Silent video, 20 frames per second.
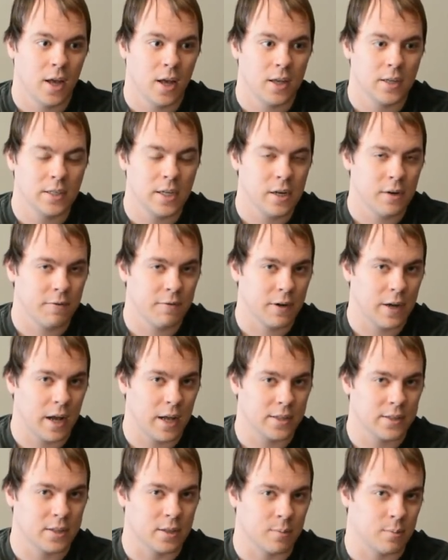Say you
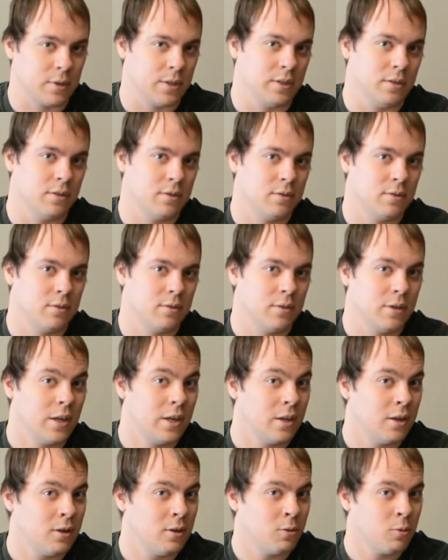forgot something. say
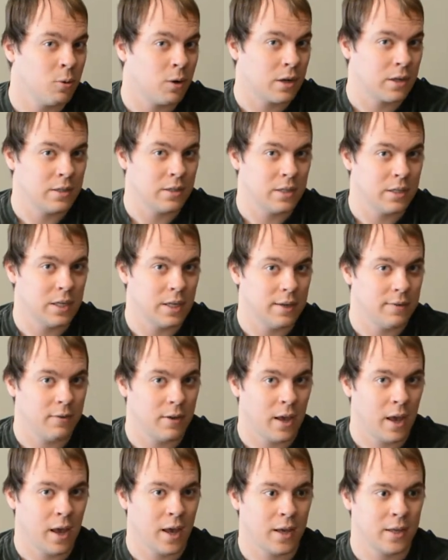you wanted to
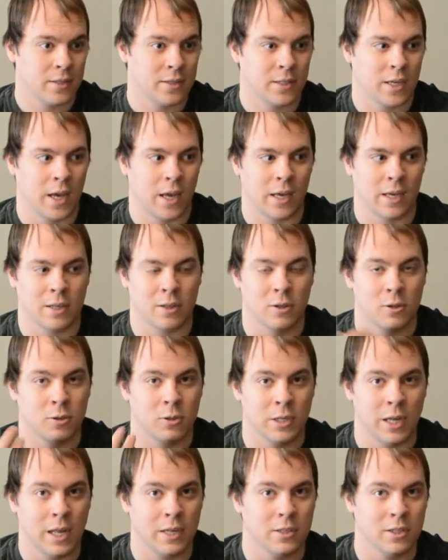deviate, say you lose
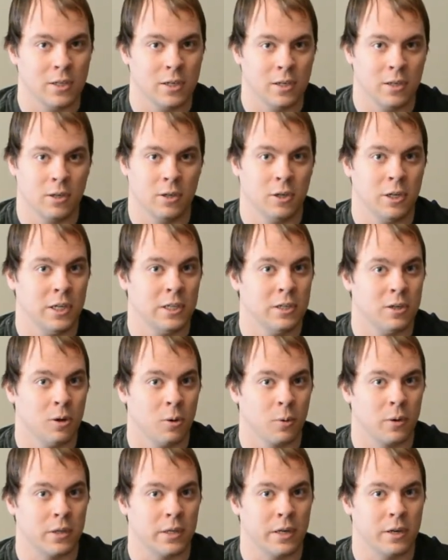an engine and you need to know
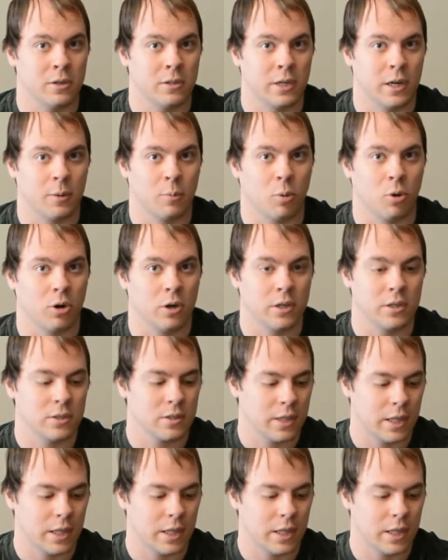where the nearest airport is.